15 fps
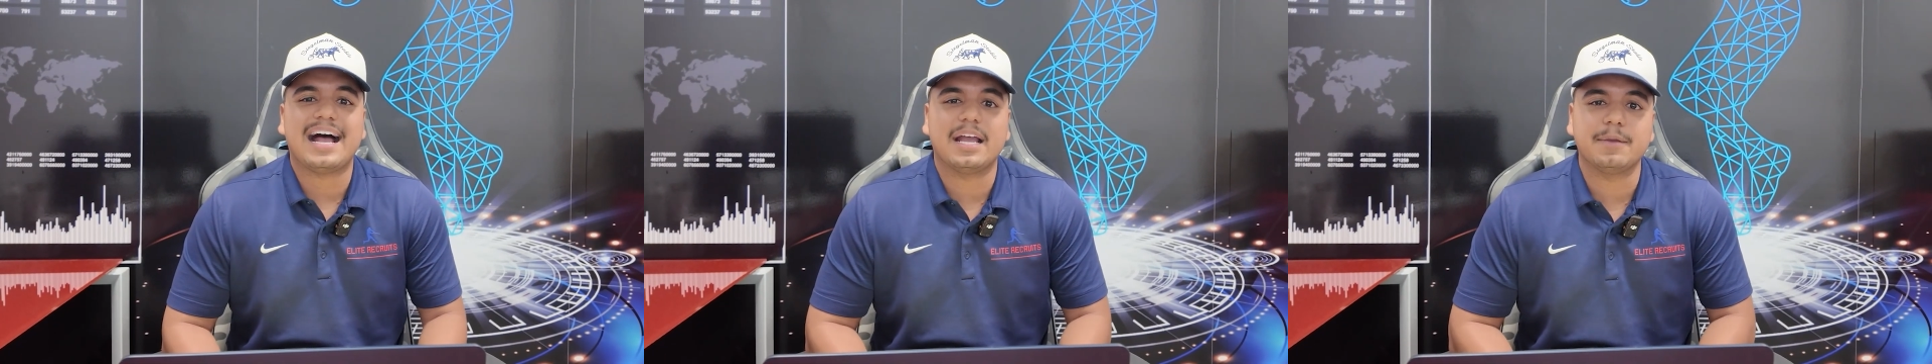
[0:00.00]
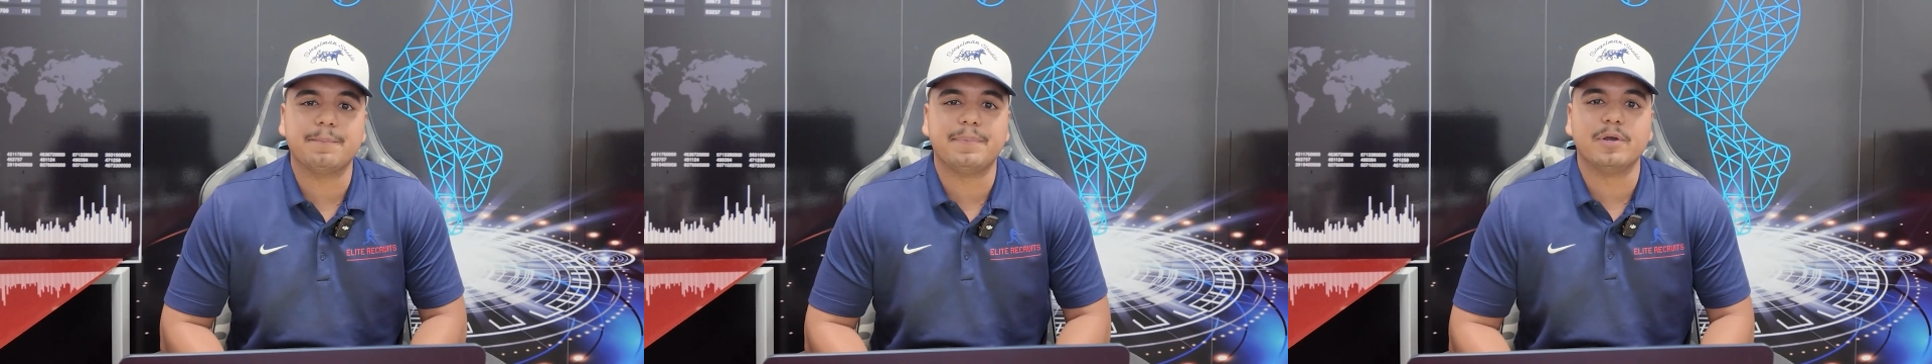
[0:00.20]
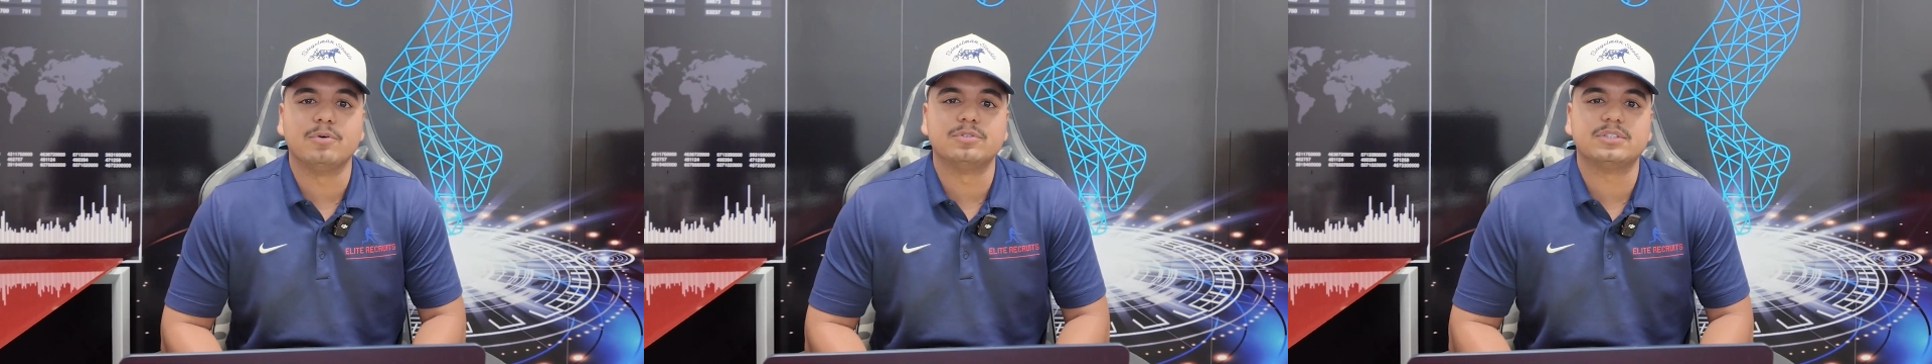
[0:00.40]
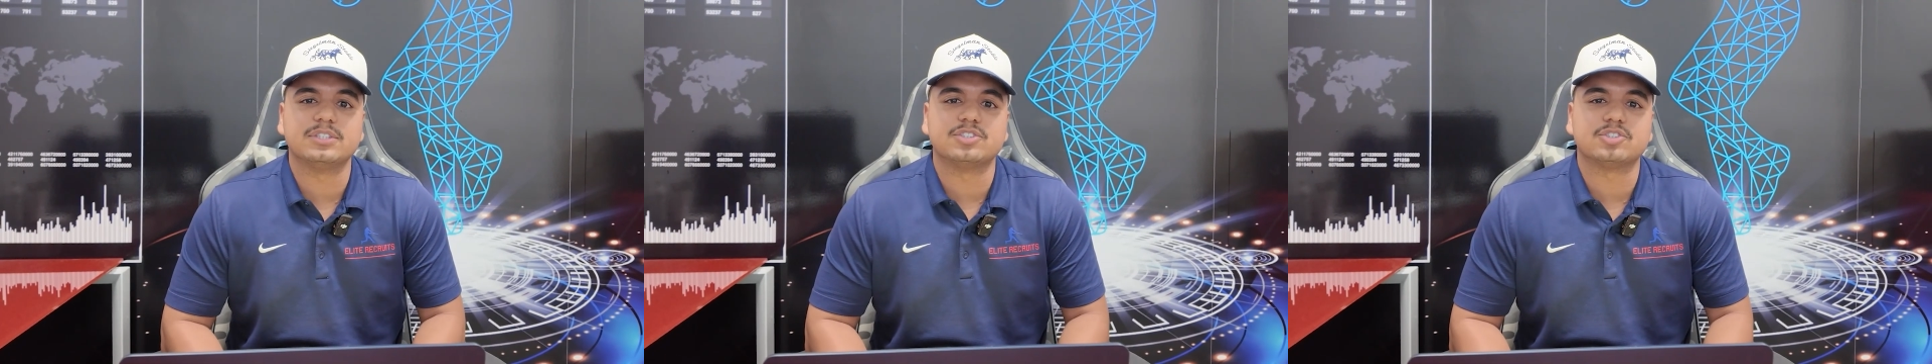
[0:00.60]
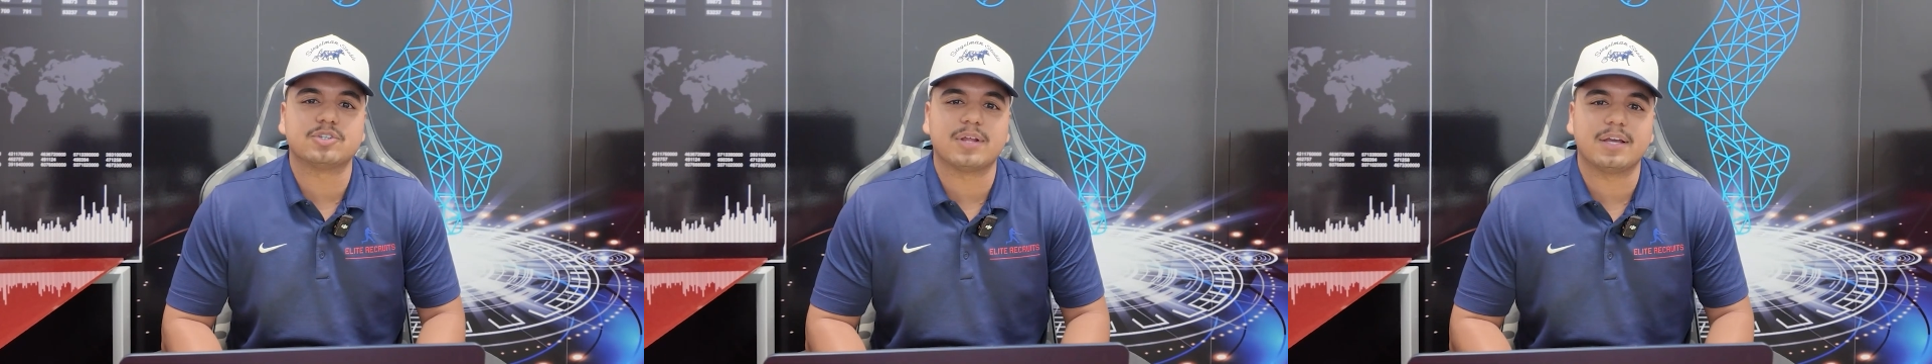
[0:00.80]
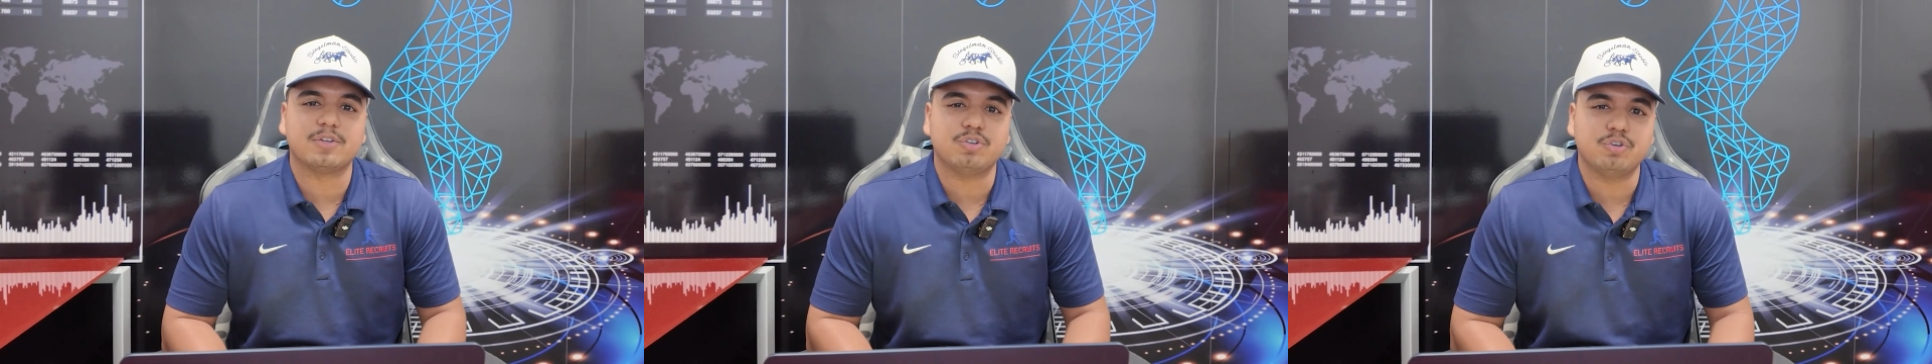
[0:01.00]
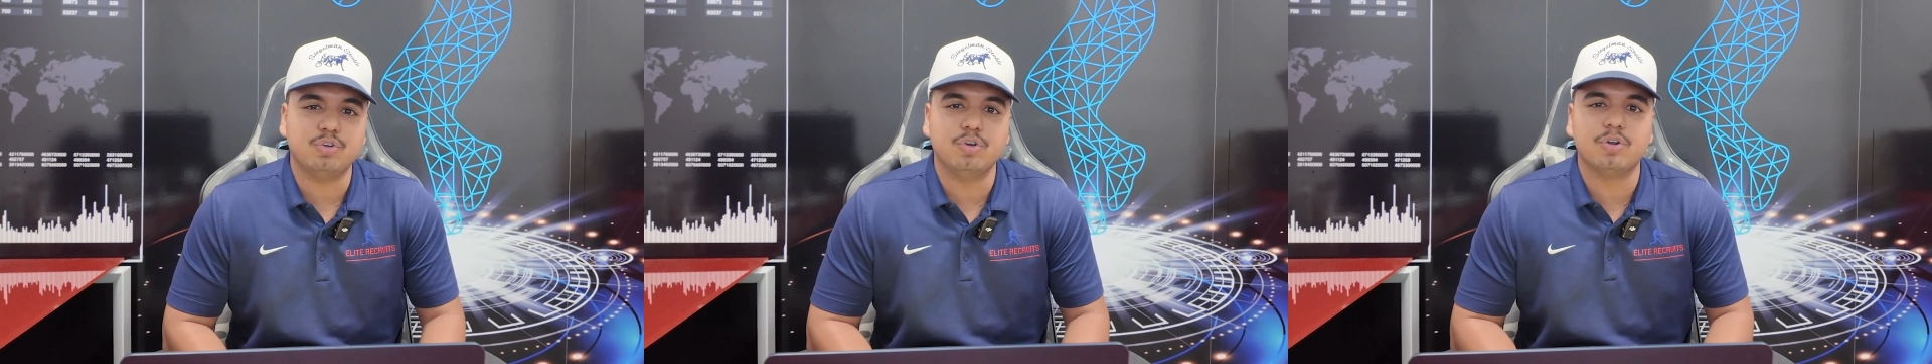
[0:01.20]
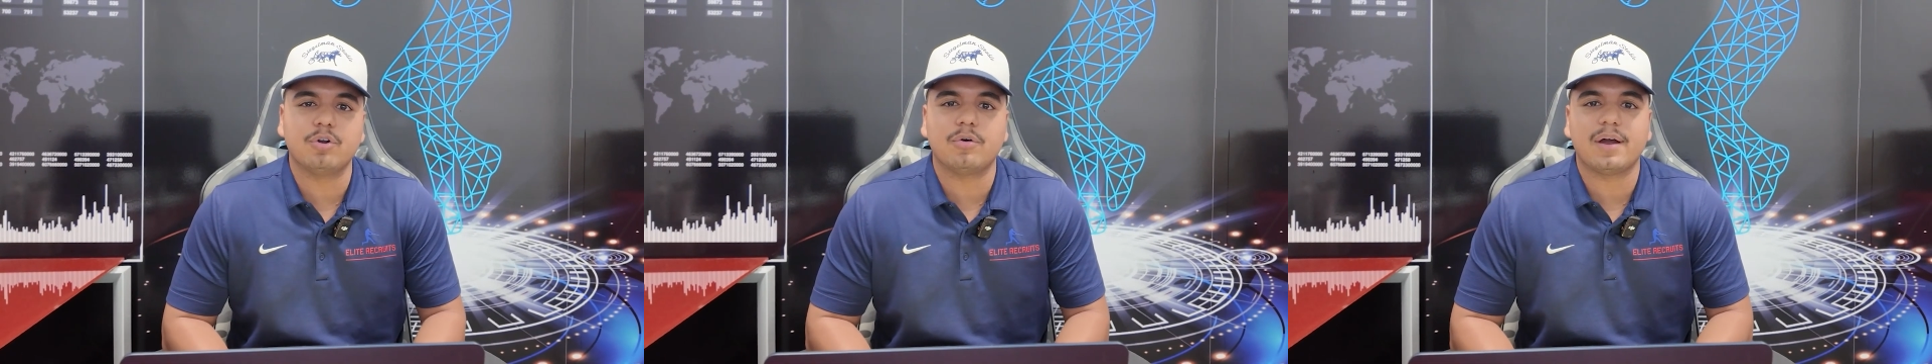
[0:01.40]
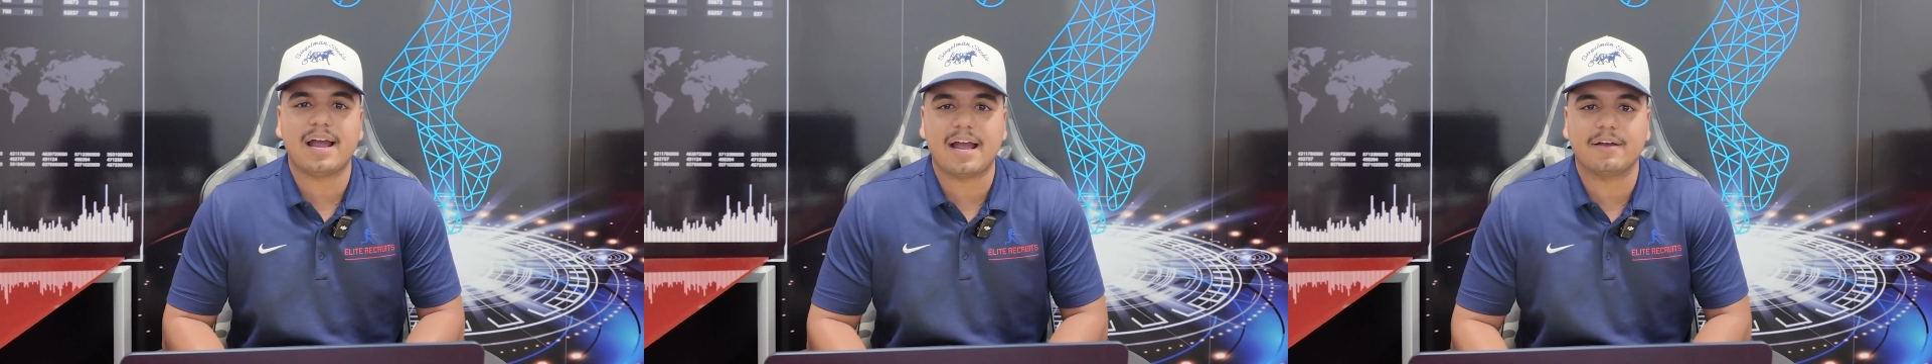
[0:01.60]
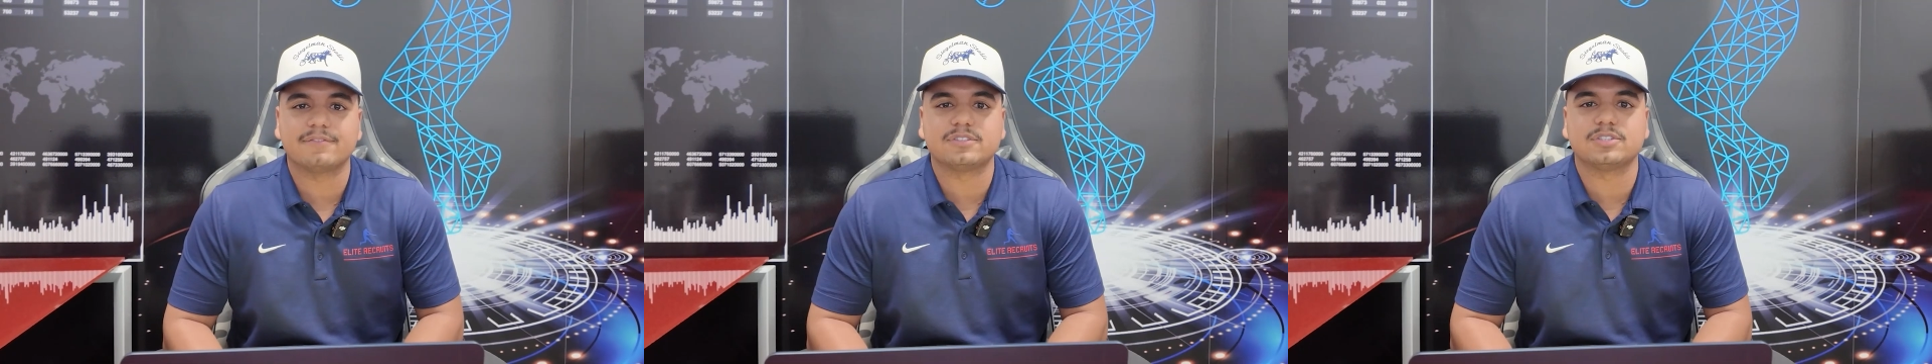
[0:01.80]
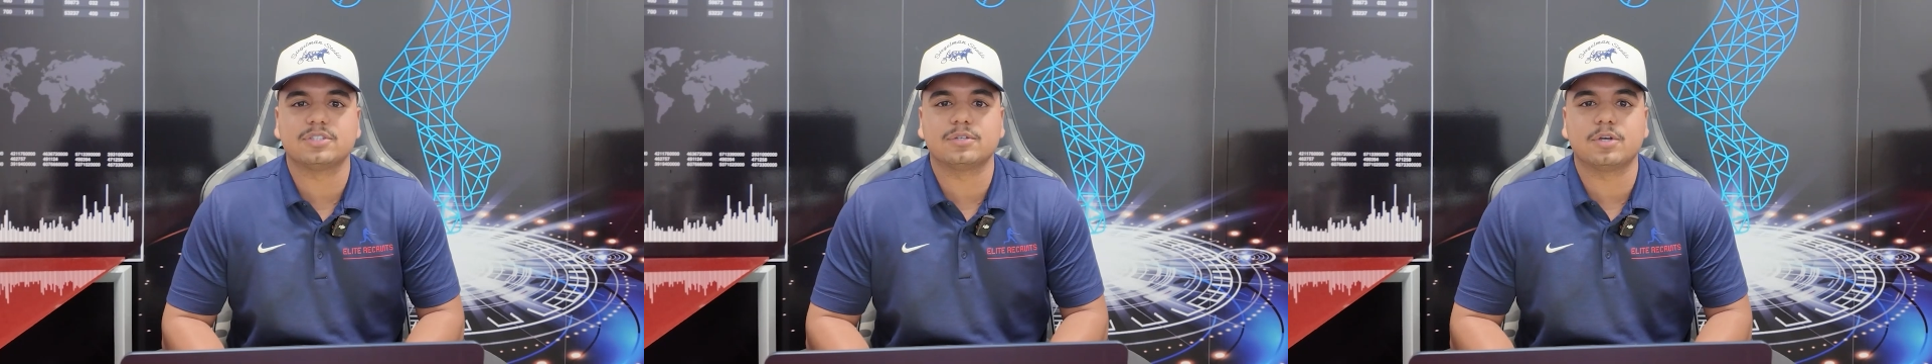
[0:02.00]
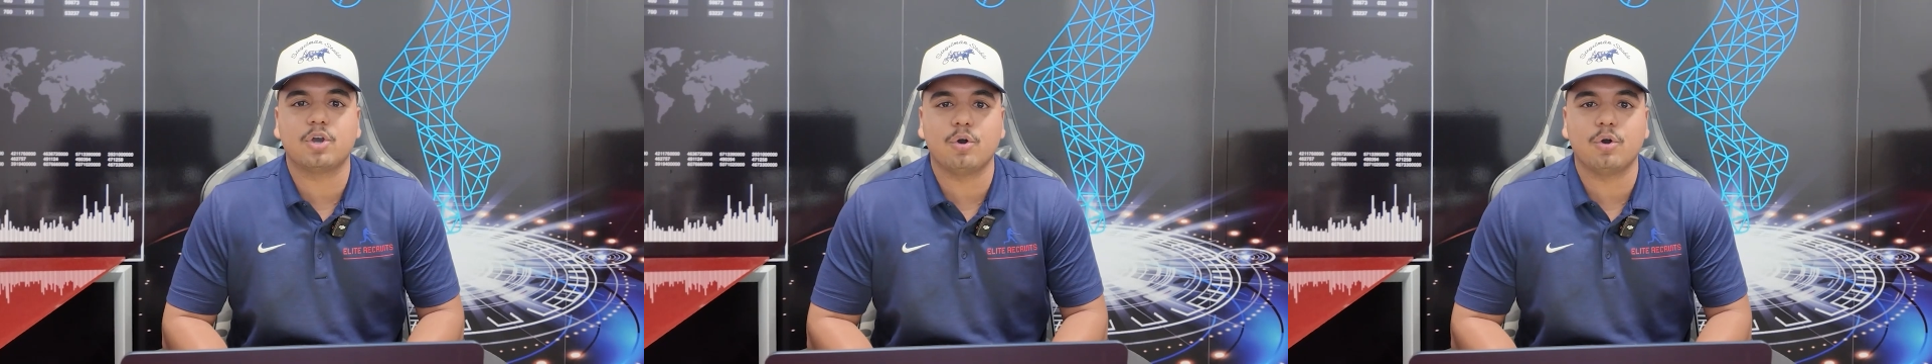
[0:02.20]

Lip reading: I built this so that you don't have to